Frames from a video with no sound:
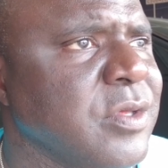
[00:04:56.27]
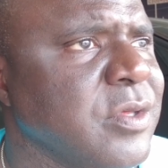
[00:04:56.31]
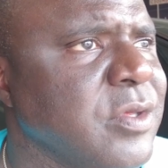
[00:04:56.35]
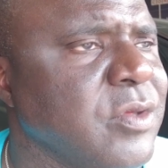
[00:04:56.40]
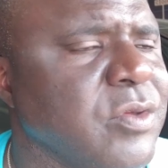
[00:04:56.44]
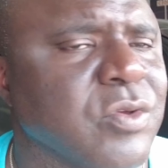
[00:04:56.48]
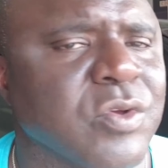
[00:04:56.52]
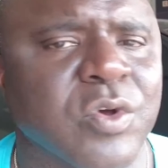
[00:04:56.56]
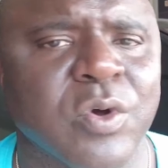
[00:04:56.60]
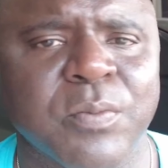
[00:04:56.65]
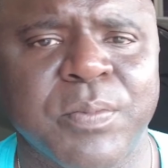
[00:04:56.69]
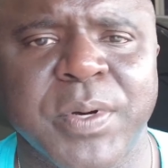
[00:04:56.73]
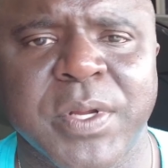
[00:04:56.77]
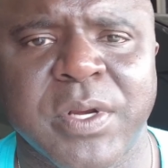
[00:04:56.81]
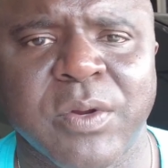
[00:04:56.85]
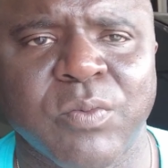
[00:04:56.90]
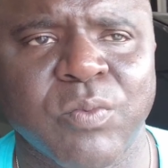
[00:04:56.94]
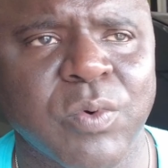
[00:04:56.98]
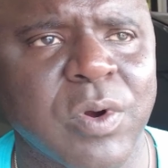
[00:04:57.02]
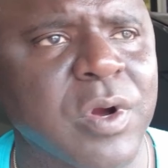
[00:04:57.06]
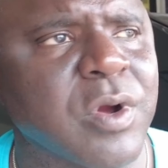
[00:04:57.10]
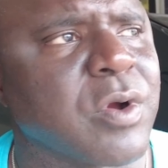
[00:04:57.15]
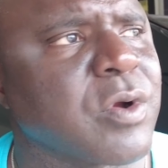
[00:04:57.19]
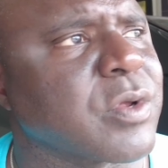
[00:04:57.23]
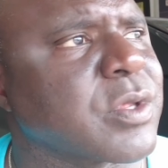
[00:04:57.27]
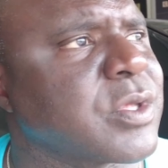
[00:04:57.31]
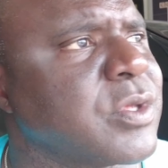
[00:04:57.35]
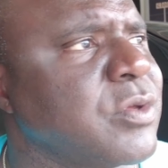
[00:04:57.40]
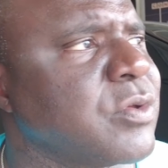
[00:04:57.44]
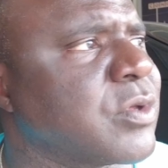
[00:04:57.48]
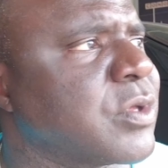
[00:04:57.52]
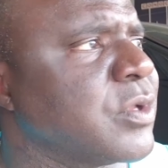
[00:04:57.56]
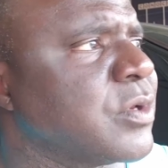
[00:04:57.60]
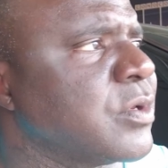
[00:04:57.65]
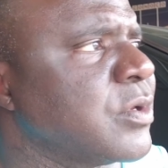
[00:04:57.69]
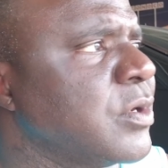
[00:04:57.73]
You can go put in work, you
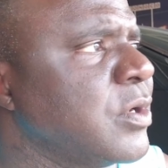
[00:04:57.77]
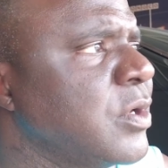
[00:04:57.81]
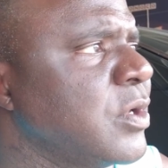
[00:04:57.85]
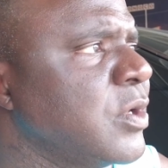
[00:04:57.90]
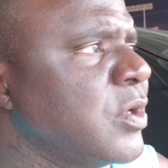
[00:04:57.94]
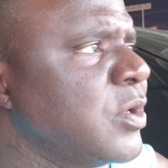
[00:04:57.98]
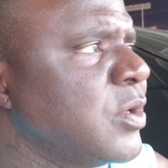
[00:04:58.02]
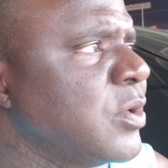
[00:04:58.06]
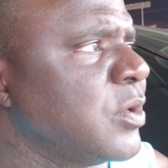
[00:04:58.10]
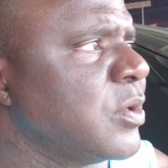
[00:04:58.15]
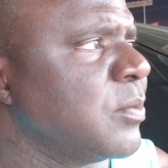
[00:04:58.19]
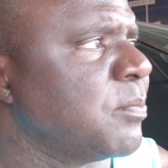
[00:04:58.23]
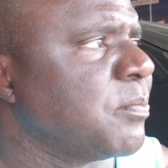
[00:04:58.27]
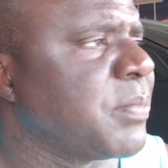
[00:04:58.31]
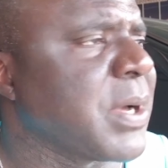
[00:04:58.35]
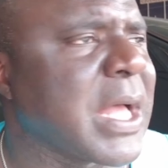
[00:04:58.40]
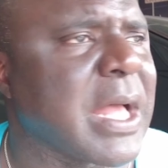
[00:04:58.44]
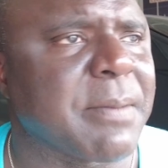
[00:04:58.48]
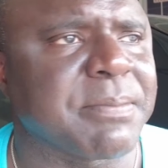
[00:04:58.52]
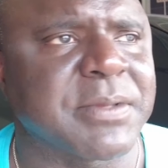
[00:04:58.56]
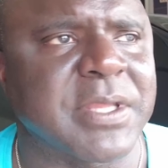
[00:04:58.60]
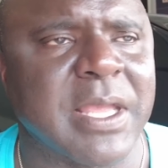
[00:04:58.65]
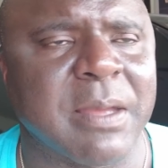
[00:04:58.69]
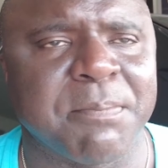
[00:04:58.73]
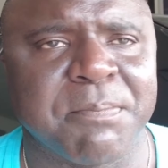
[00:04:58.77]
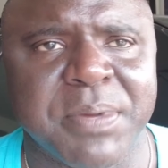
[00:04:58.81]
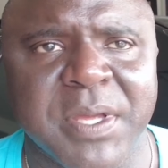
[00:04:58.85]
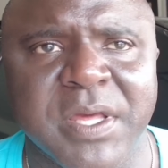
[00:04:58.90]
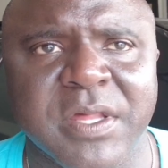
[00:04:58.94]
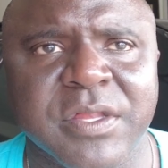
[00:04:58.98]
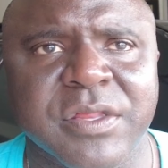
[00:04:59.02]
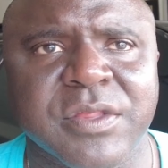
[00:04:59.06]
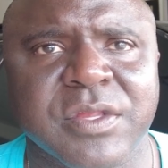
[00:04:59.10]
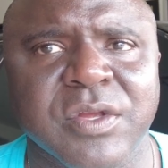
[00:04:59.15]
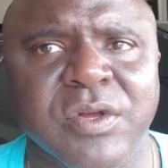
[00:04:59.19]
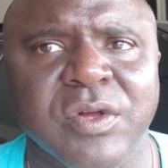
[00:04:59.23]
can pop that
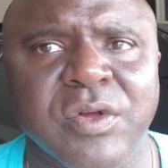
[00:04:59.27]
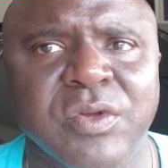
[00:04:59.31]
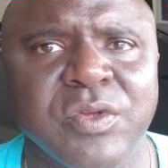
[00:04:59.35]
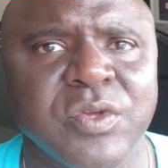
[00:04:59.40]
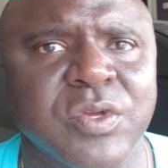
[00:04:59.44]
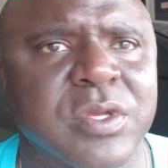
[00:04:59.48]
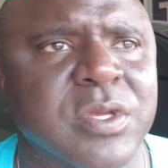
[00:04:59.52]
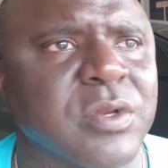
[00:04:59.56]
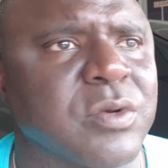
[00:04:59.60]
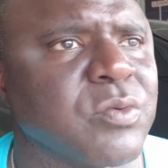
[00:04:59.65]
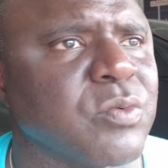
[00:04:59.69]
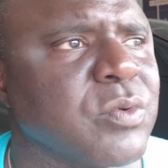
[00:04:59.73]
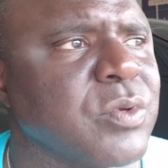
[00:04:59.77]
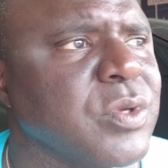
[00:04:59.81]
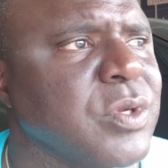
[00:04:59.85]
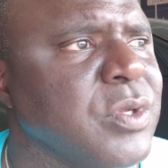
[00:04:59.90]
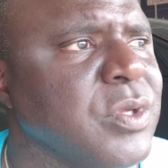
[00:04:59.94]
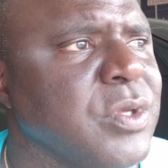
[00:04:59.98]
pistol, you can,